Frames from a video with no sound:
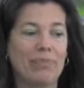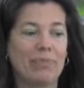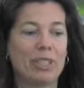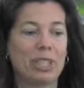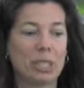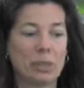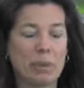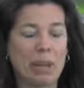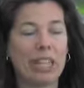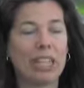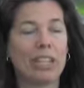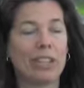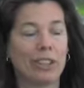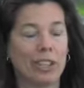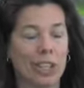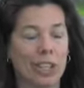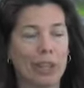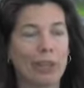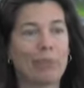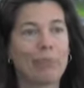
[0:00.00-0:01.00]
just about a year
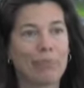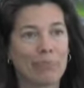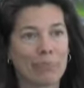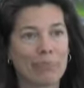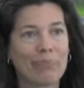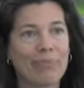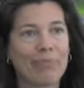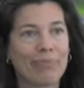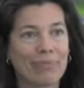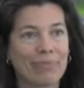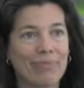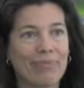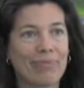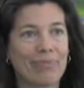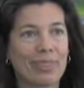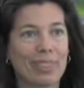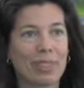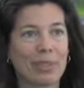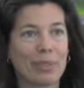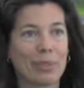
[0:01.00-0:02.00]
ago.
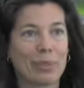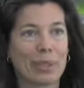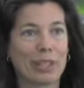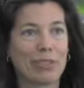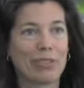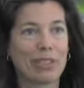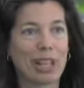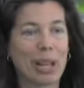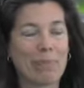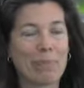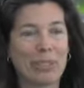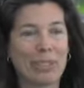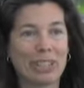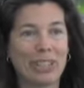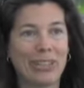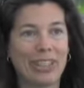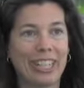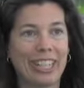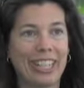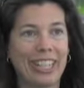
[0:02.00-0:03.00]
So it was a wonderful
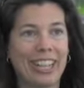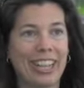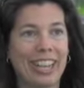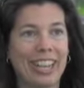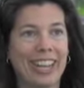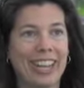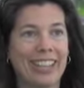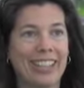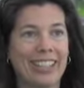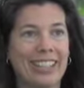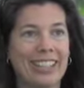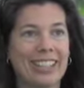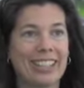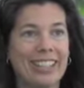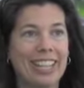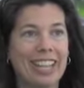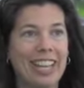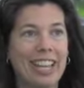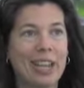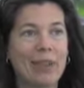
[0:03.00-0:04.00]
opportunity, and
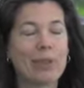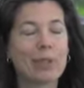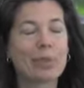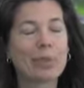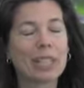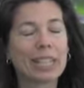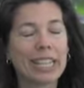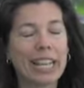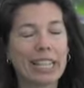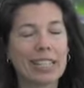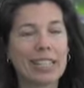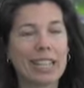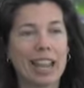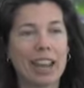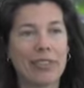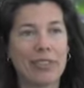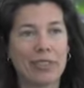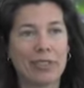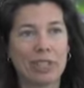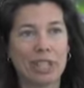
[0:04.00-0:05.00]
it was really nice to
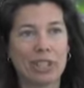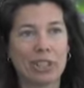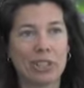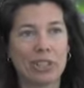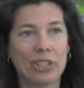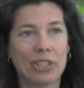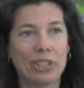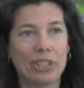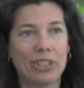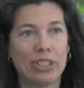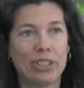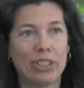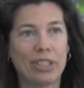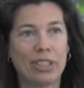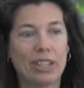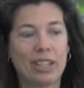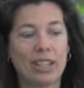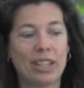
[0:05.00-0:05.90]
have the vehicle